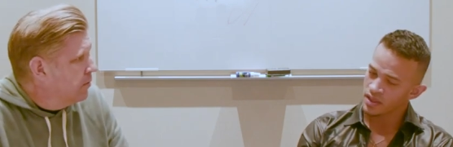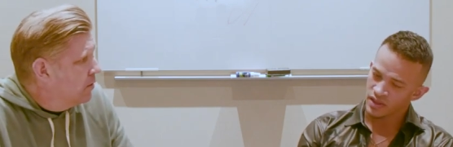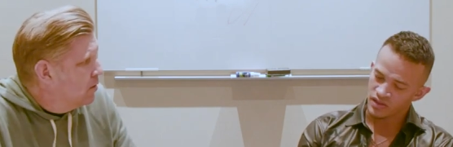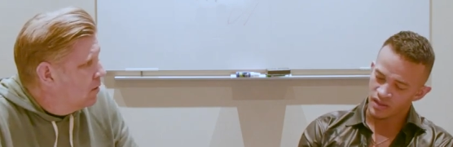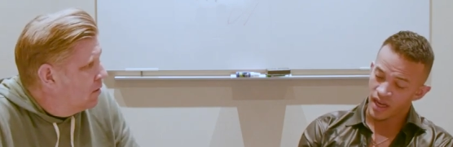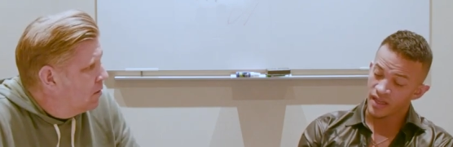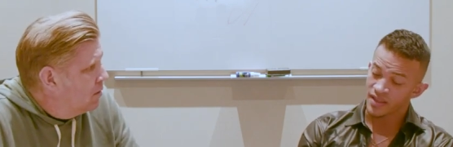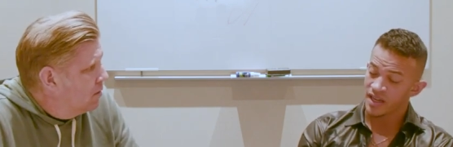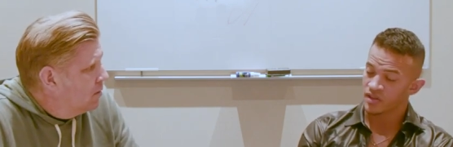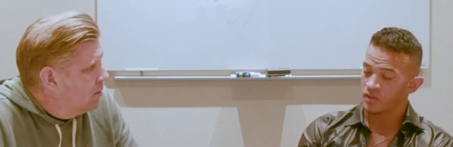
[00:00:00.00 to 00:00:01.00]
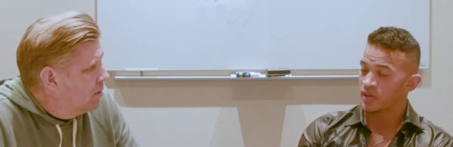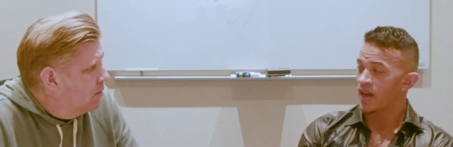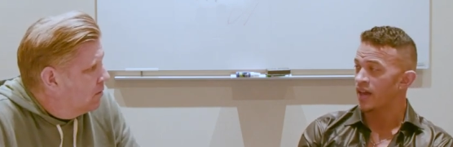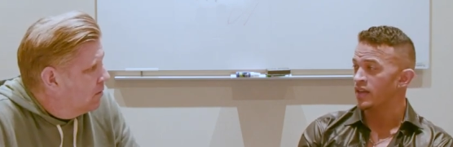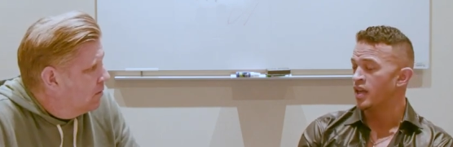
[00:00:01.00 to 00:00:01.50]
Speaker 1: Because tonight is actually when
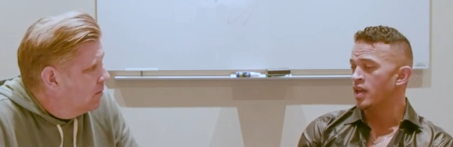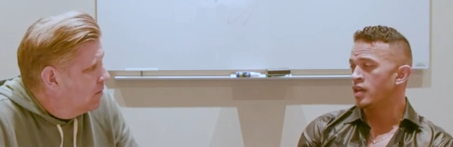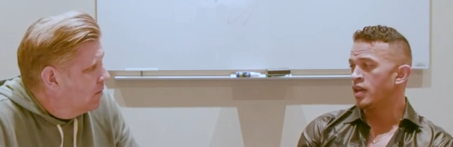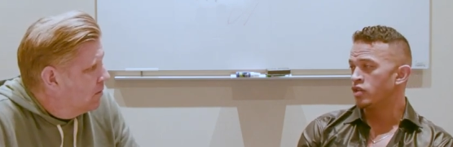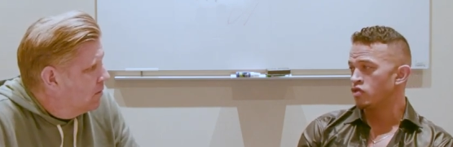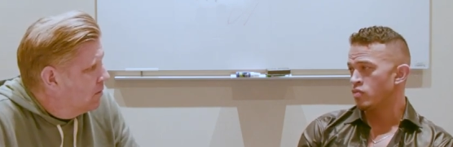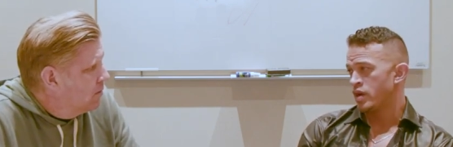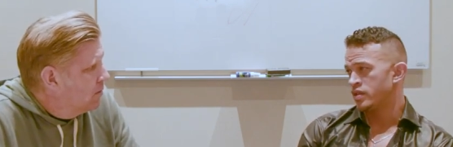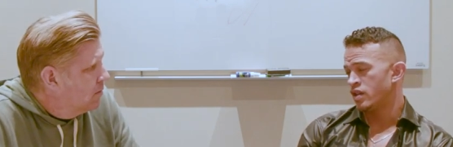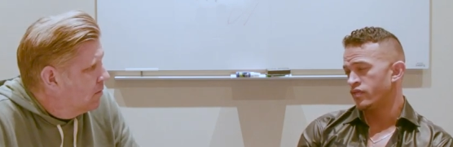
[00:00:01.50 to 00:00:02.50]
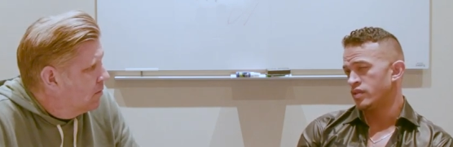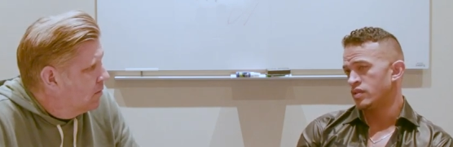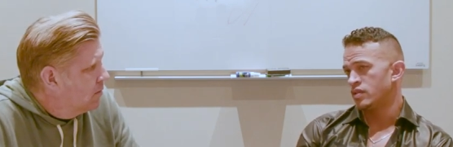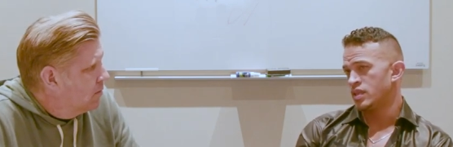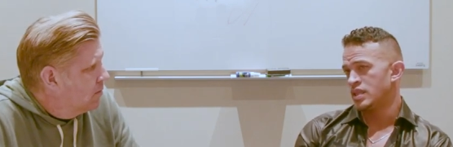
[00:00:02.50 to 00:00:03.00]
I enter myself
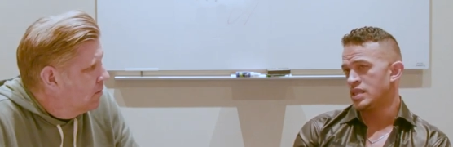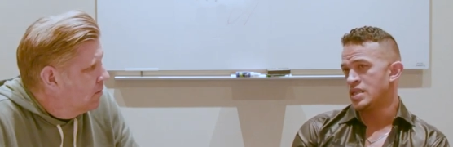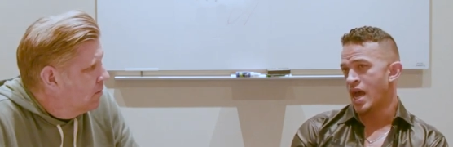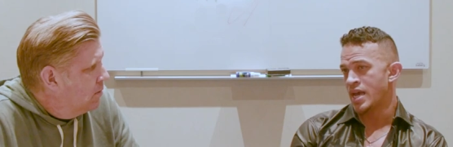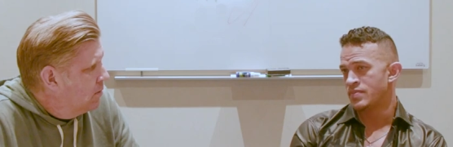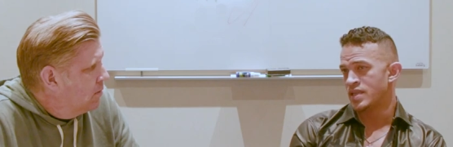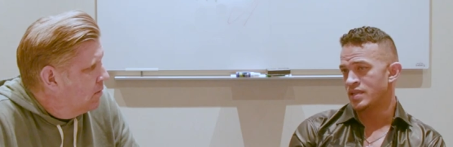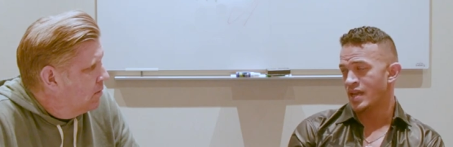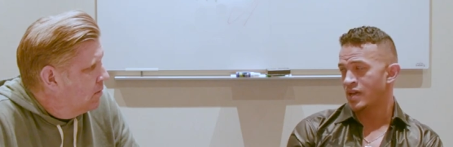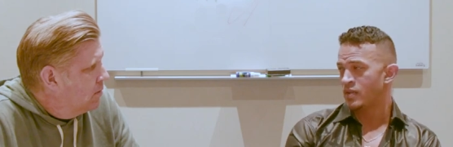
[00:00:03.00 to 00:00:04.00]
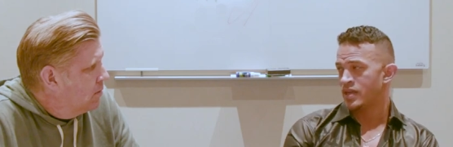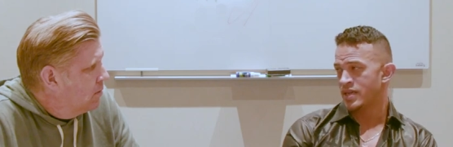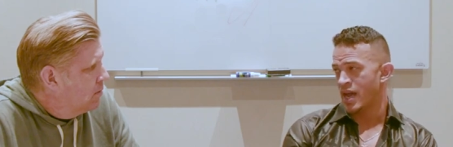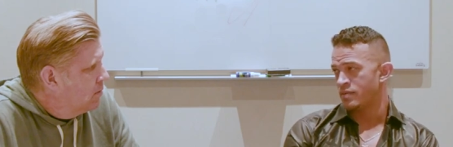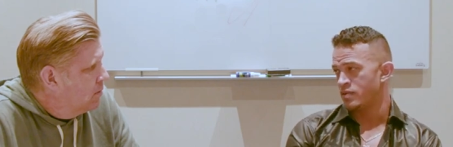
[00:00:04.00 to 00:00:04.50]
into the Diamond,
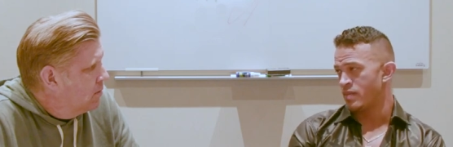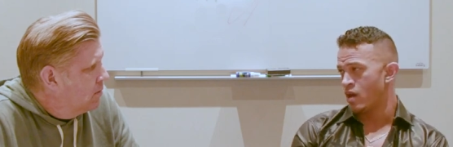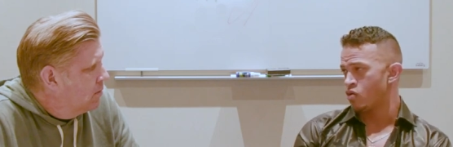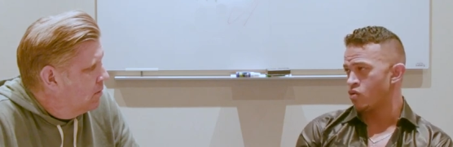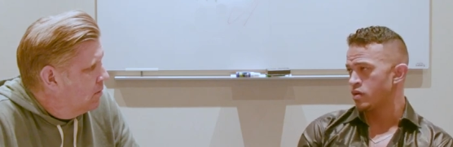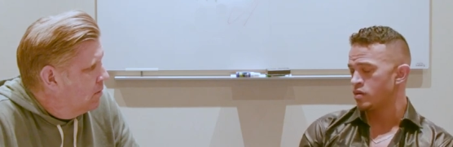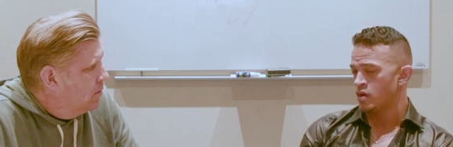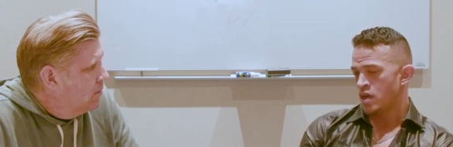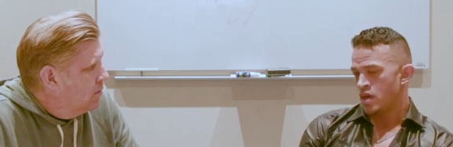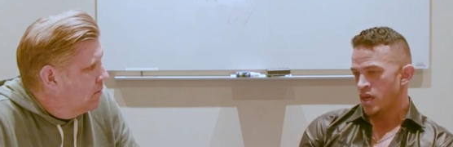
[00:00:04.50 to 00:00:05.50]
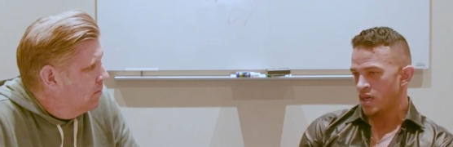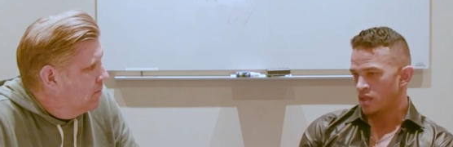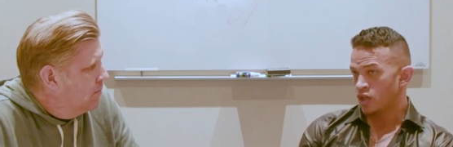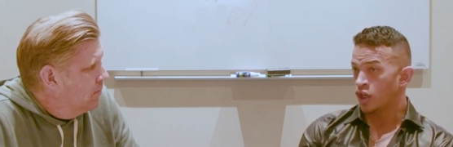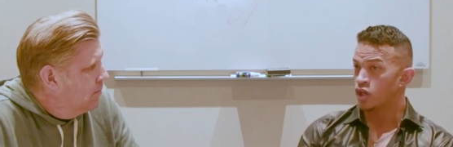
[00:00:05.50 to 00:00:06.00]
Dynamite Diamond Battle Royal, and
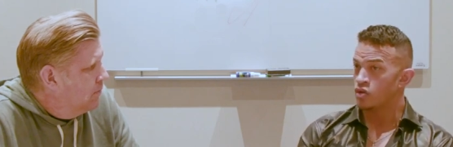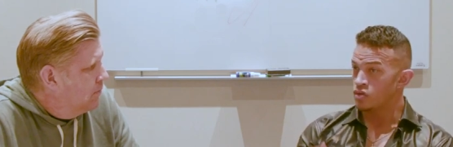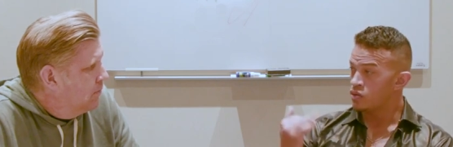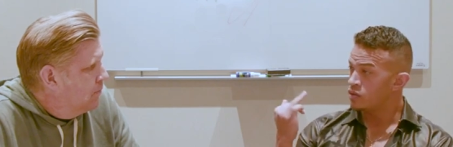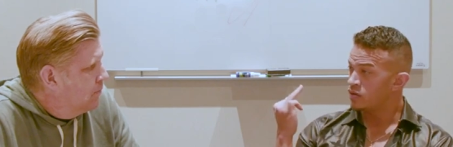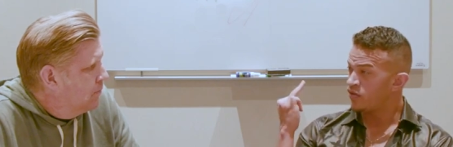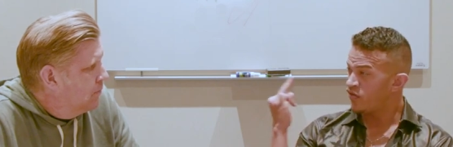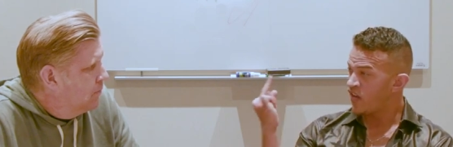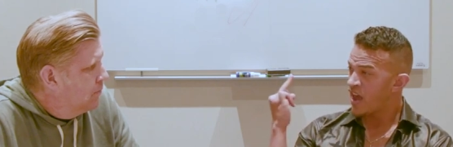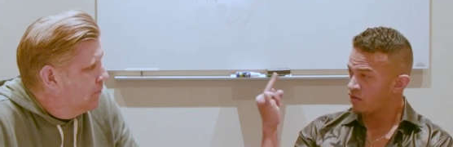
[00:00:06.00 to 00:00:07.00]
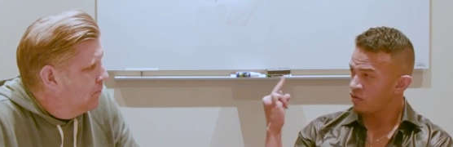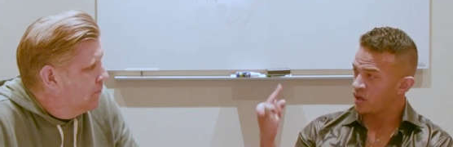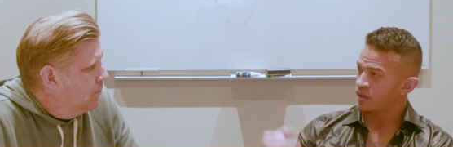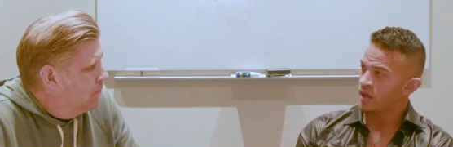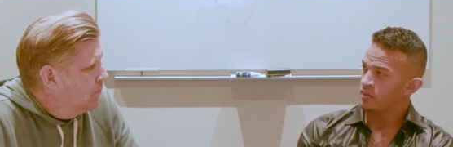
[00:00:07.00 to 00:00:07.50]
it's a huge fat
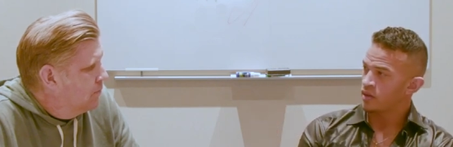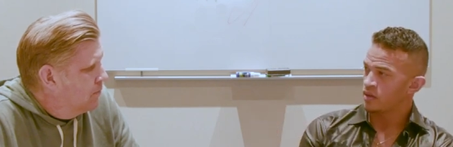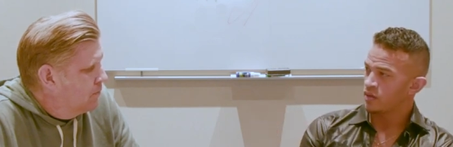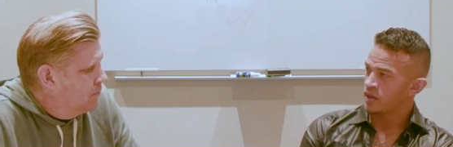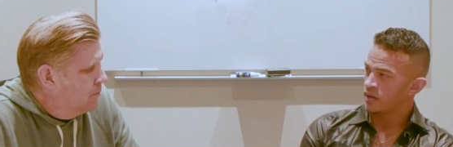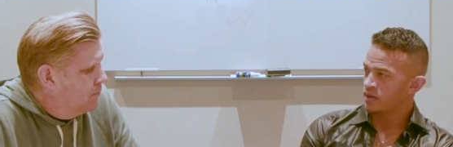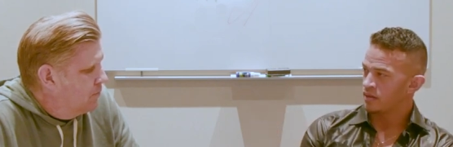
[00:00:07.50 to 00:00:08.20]
ring that I'm going to wear.